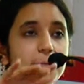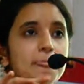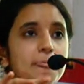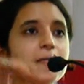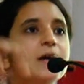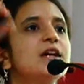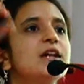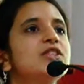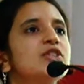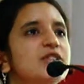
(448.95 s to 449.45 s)

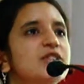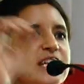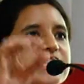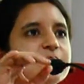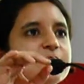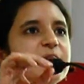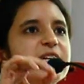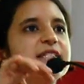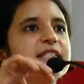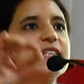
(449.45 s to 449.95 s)
So this
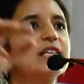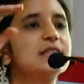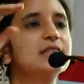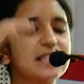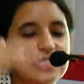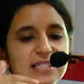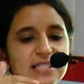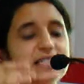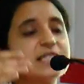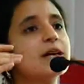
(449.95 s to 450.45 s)
means that this
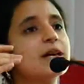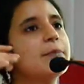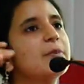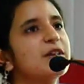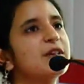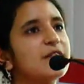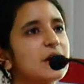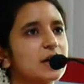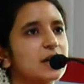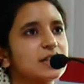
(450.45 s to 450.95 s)
is
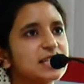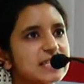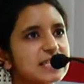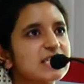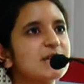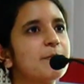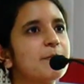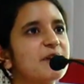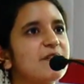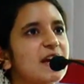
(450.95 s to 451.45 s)
a
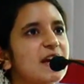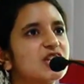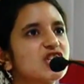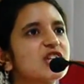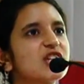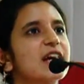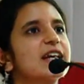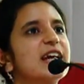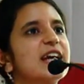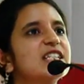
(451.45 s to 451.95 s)
prevention
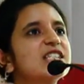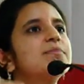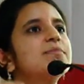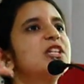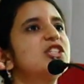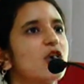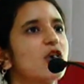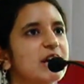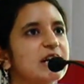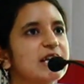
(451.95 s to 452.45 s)
against
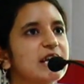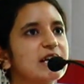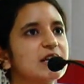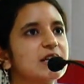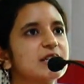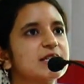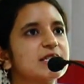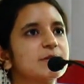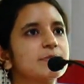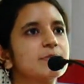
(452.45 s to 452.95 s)

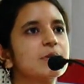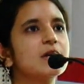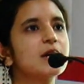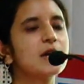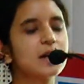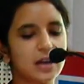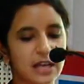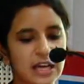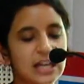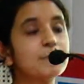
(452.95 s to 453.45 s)
majoritarianism
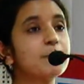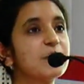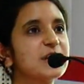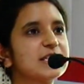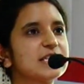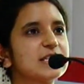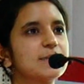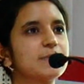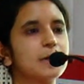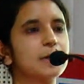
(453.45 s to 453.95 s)
in
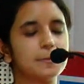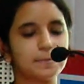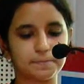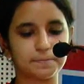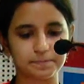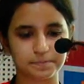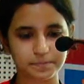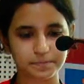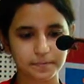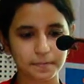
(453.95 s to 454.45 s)
principle.
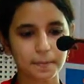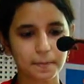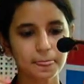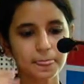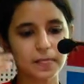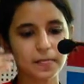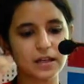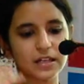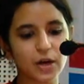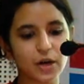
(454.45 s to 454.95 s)

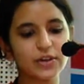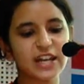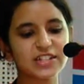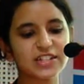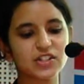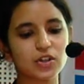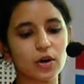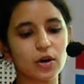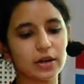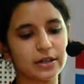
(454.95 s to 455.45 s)
Now
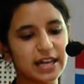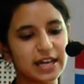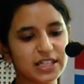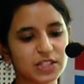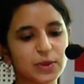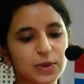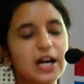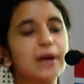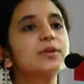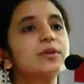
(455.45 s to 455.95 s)
next we
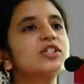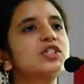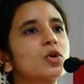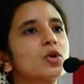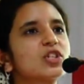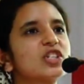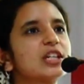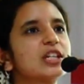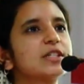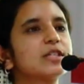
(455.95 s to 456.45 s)
come to
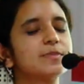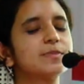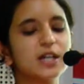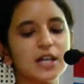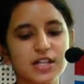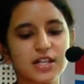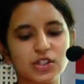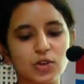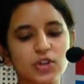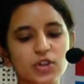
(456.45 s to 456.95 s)
socialism.
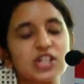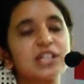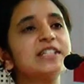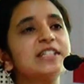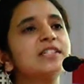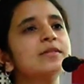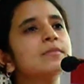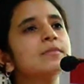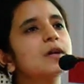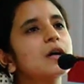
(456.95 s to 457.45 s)
Socialism,
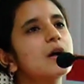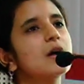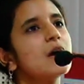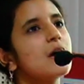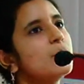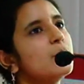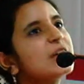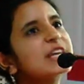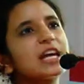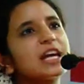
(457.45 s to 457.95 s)
we
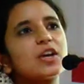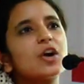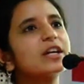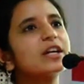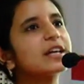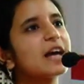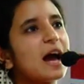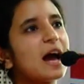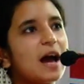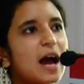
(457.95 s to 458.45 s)
cannot
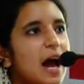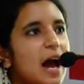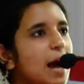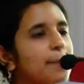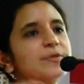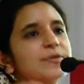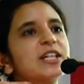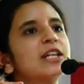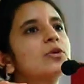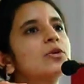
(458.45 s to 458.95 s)

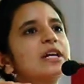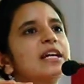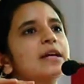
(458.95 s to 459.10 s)
absolutely